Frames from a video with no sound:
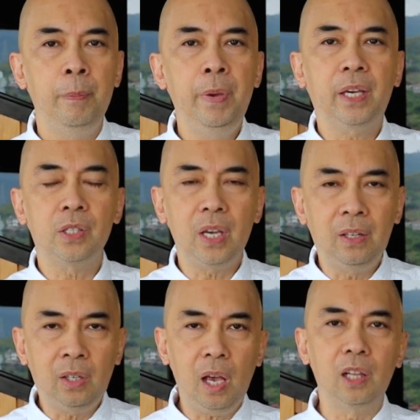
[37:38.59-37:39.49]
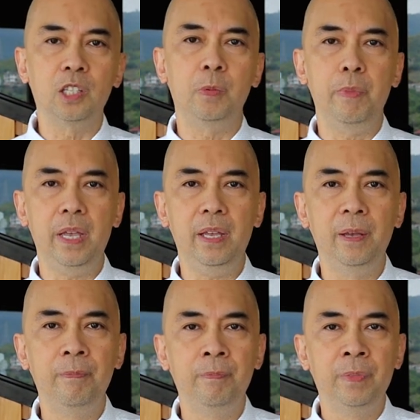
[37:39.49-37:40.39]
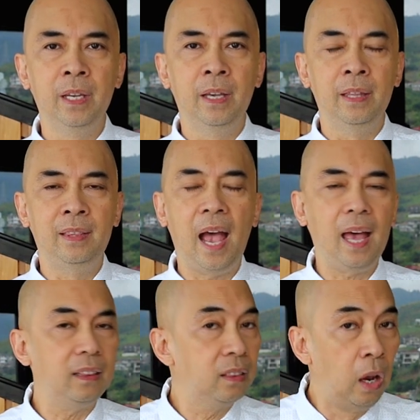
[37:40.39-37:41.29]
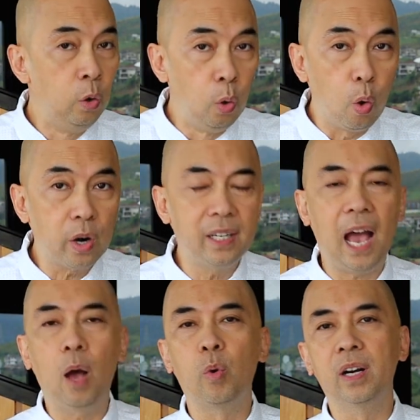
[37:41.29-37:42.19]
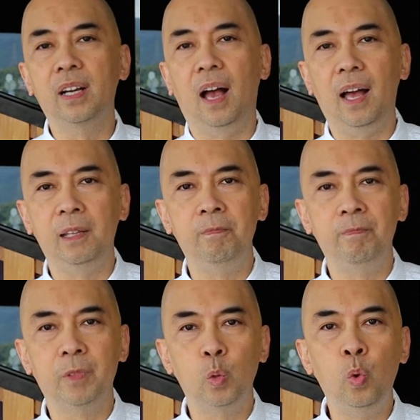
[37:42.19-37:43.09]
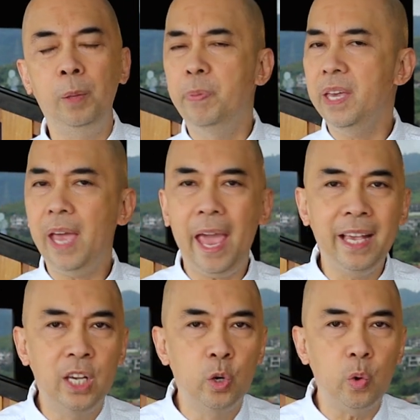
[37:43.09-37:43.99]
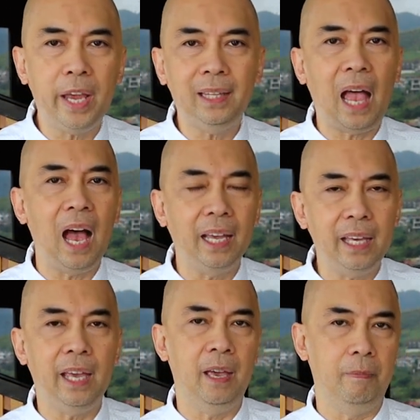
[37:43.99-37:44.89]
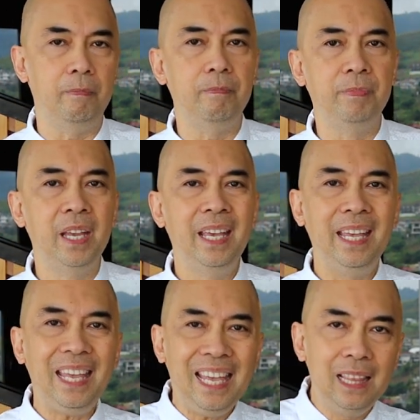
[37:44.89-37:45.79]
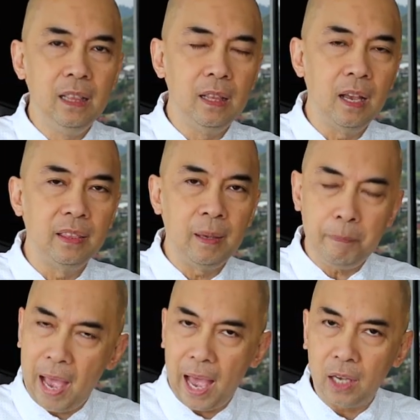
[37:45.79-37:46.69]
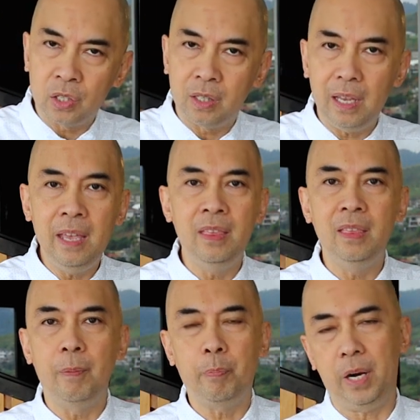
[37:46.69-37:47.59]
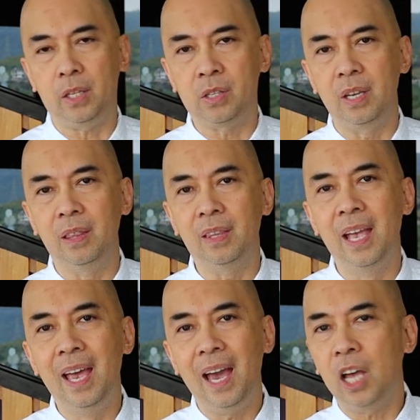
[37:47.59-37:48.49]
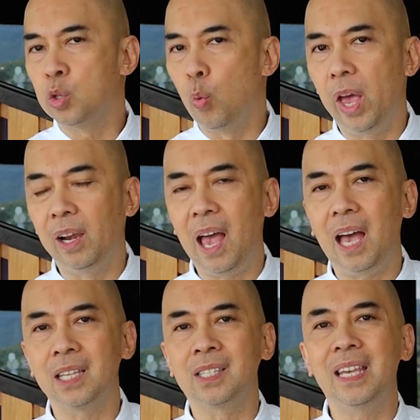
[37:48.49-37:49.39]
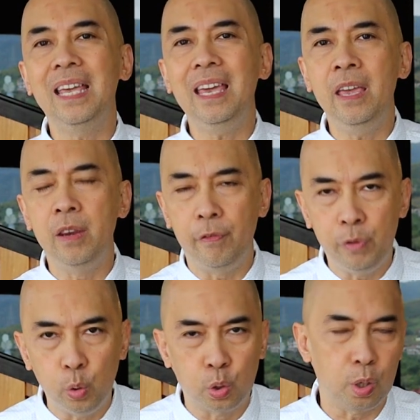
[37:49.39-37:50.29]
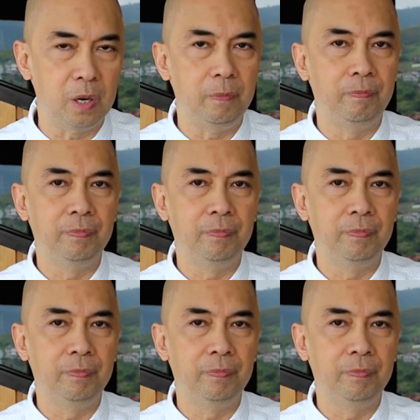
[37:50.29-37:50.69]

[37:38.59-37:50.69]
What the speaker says: Because it tells me that the Lord our God will be a great I am in the past, in the present, as well as in the future.